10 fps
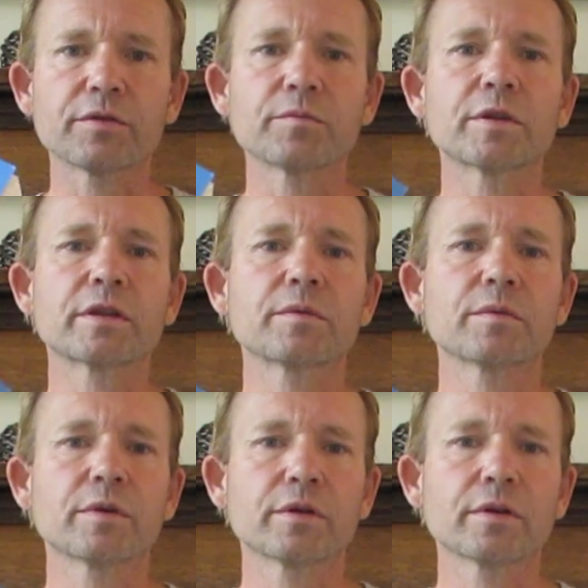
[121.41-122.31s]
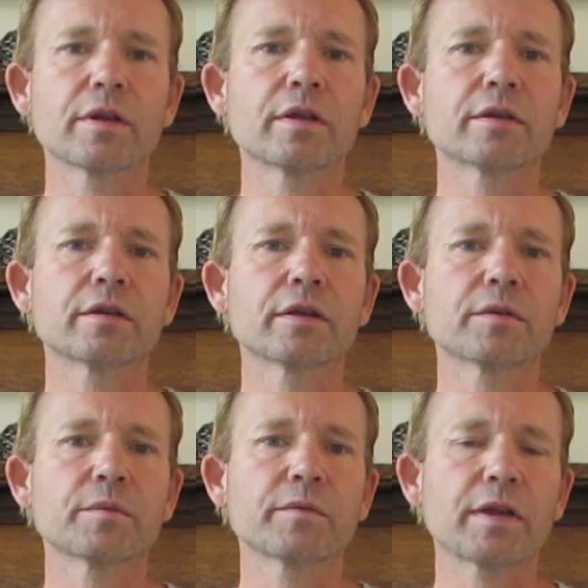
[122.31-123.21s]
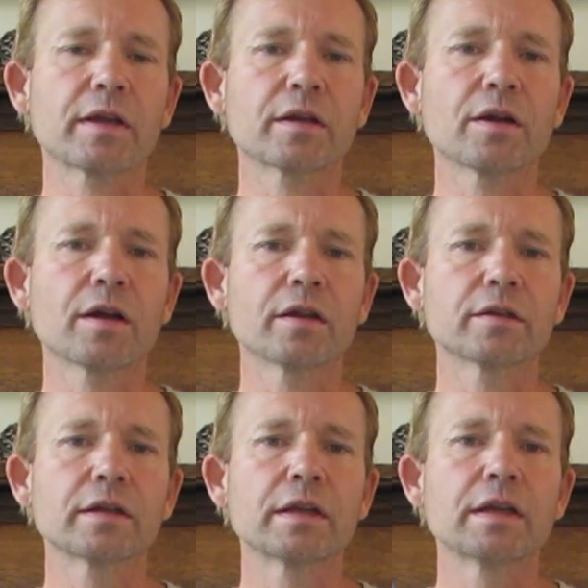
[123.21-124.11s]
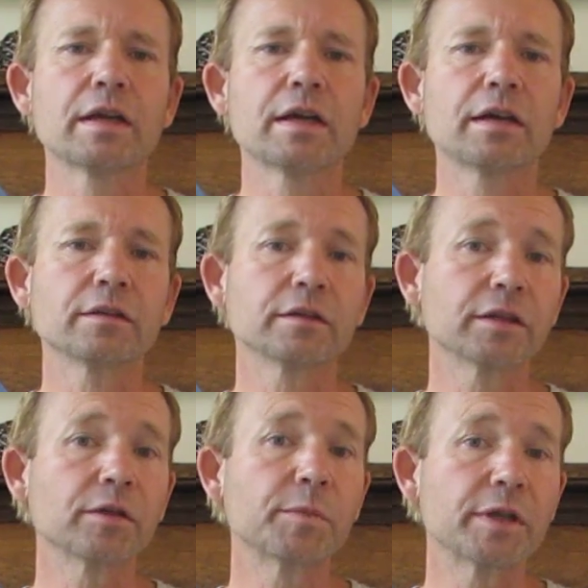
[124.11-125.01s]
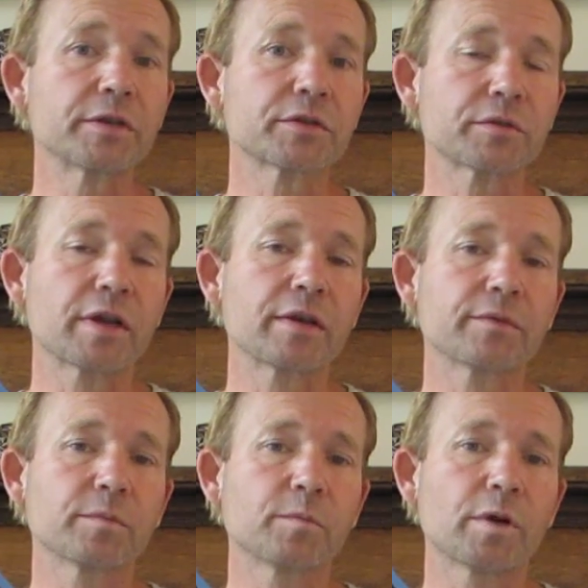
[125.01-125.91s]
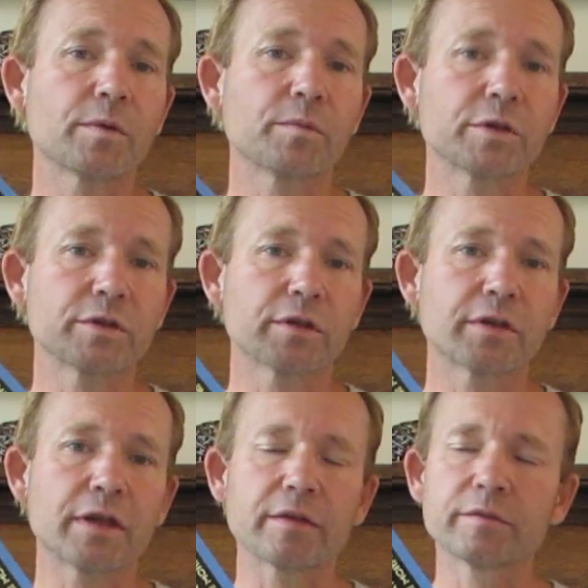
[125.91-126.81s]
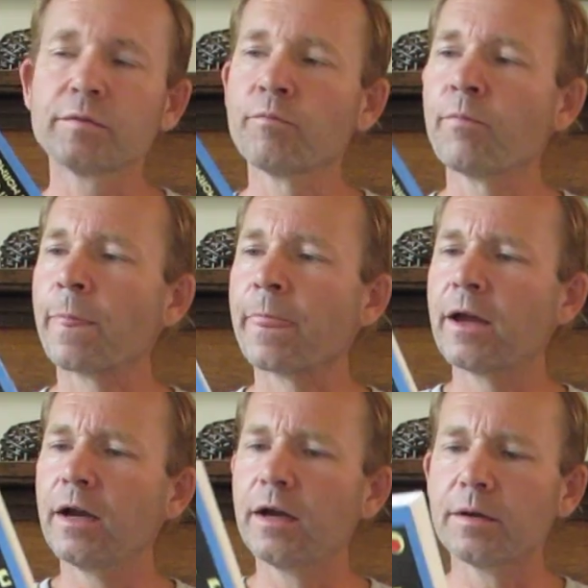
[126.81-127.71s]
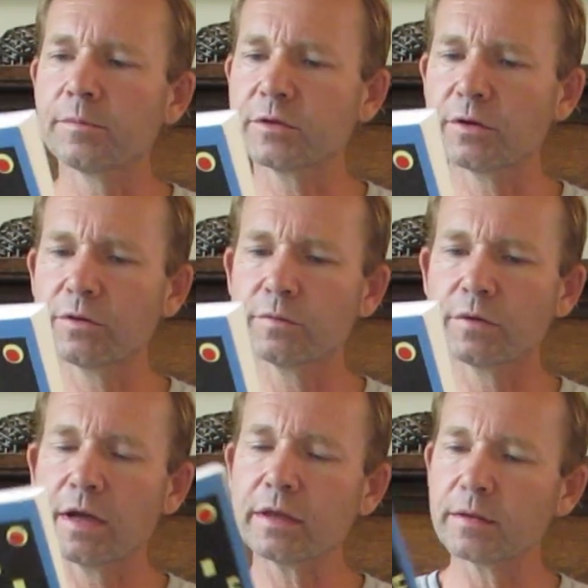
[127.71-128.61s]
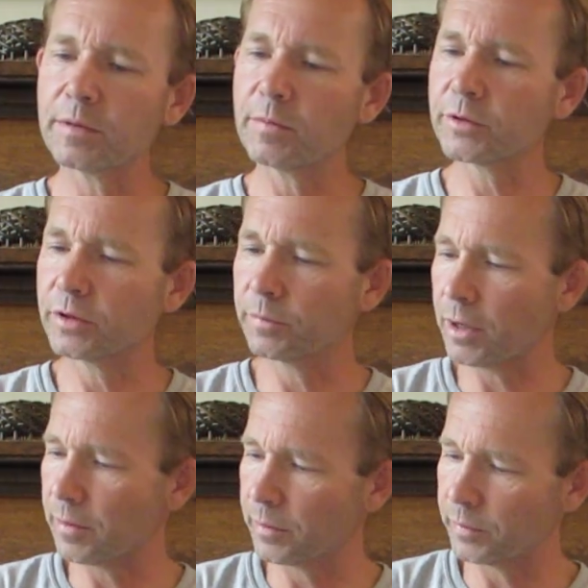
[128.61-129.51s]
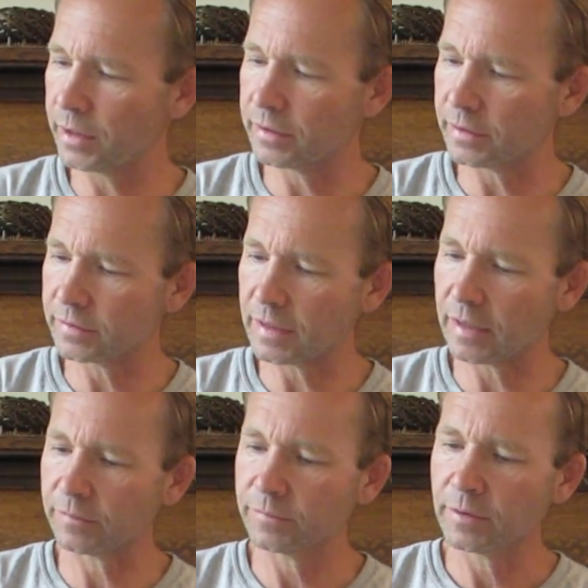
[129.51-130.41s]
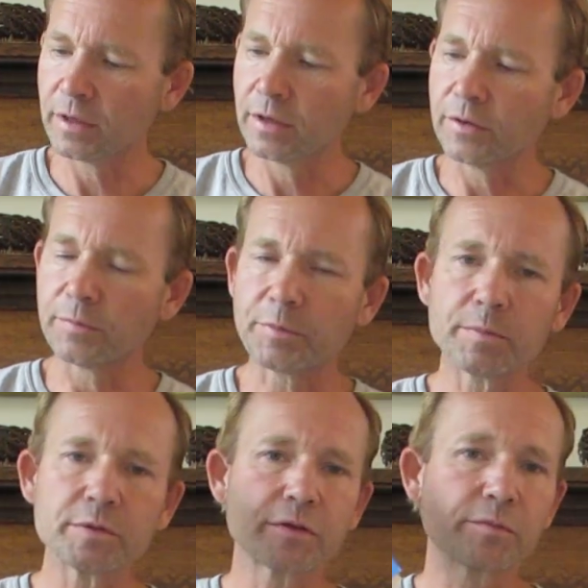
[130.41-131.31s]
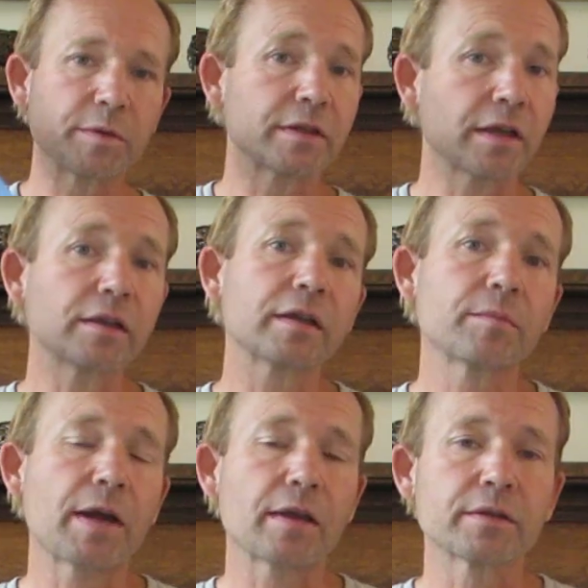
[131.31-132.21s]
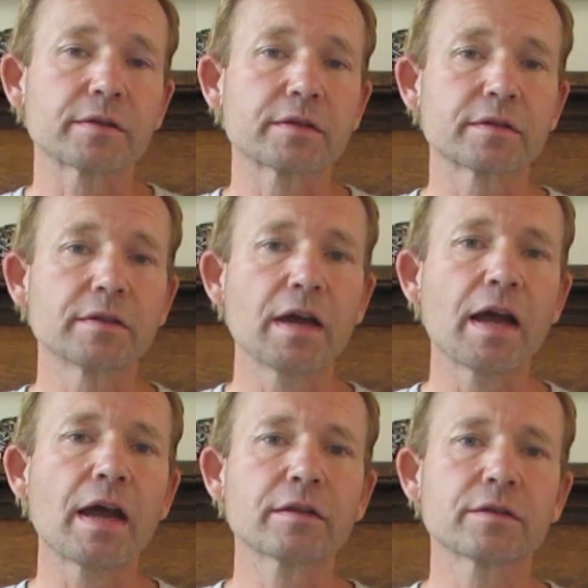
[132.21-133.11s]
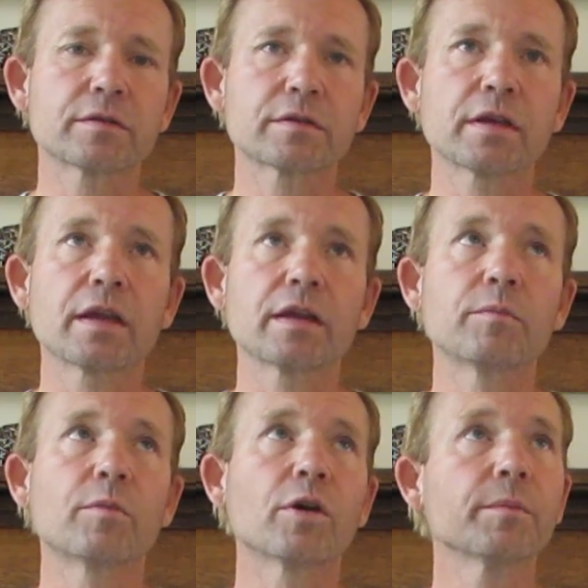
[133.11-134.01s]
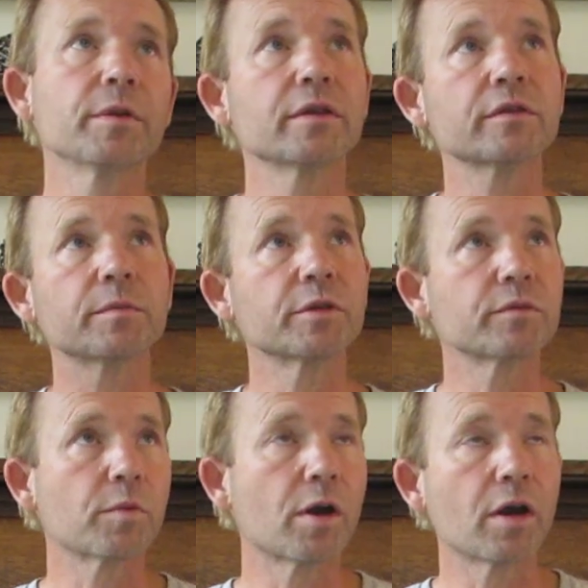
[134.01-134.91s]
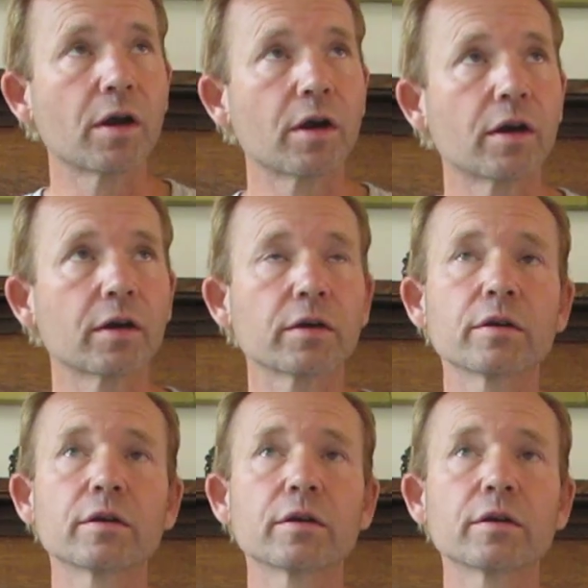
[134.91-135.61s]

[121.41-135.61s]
than what they were, and we've kind of gone a little bit astray from what we should have. So I think people should probably read this. Now, the purpose of me telling about this is not to say Mormonism is wrong,